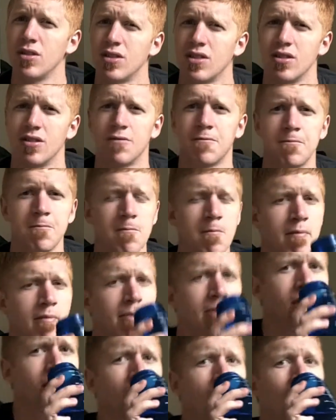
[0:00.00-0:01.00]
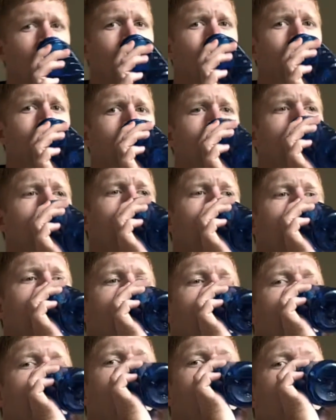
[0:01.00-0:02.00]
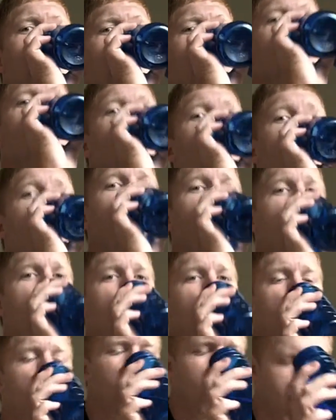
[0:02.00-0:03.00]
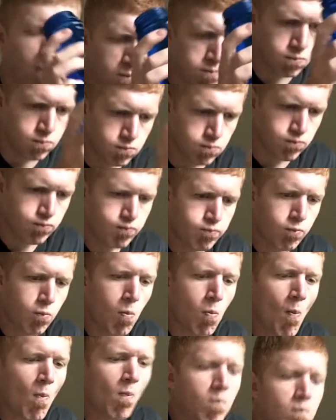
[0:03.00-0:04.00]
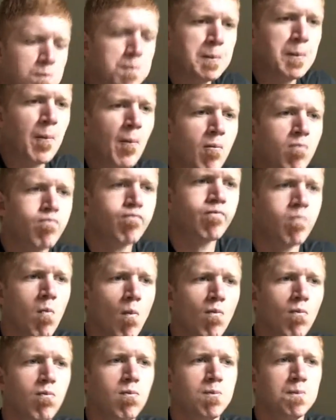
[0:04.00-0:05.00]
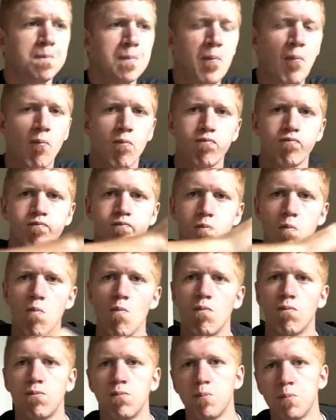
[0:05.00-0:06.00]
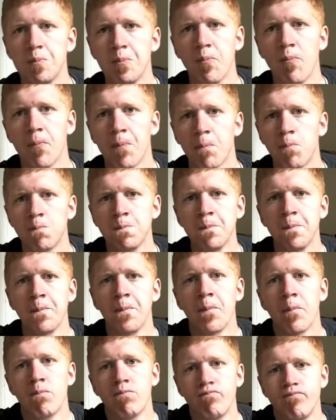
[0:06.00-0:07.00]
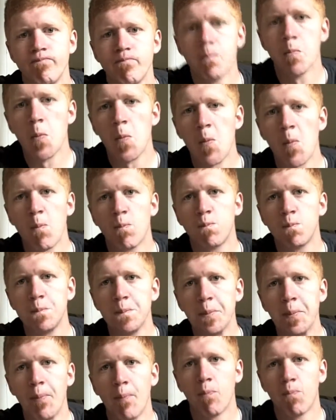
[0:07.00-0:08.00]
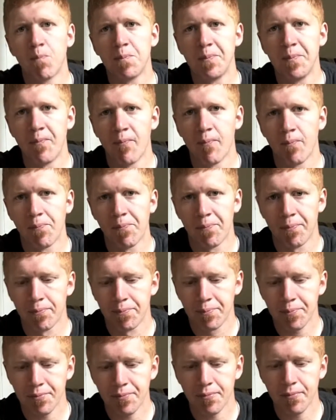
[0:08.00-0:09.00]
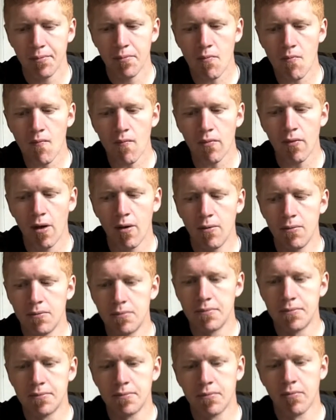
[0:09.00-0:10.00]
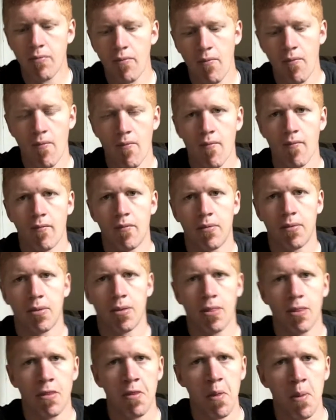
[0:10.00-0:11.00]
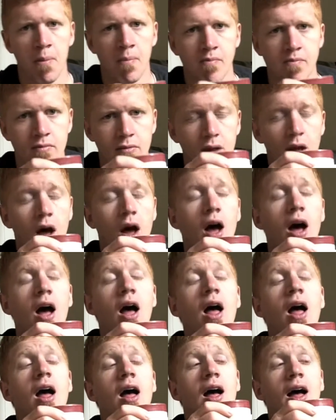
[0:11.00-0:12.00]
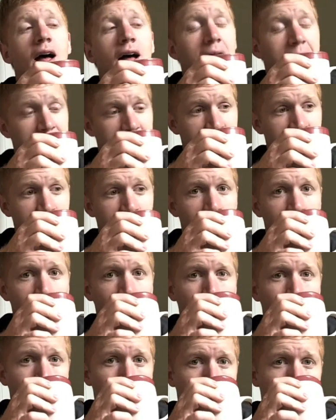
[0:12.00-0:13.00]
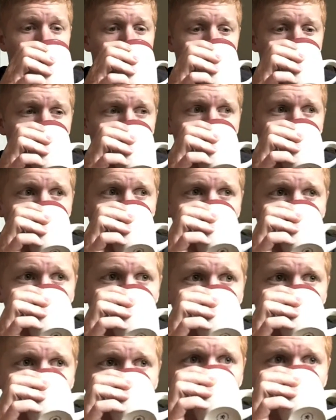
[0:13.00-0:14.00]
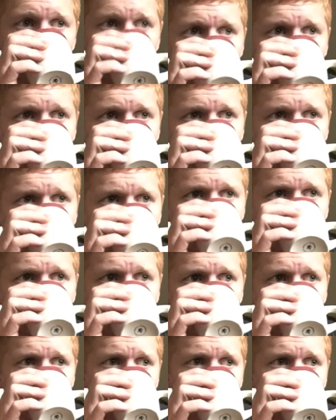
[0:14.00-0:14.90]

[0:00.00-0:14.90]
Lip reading: test was to figure out if it was worth it paying less money for Swiss versus Nestle, if the taste would be compromised because of the value of it.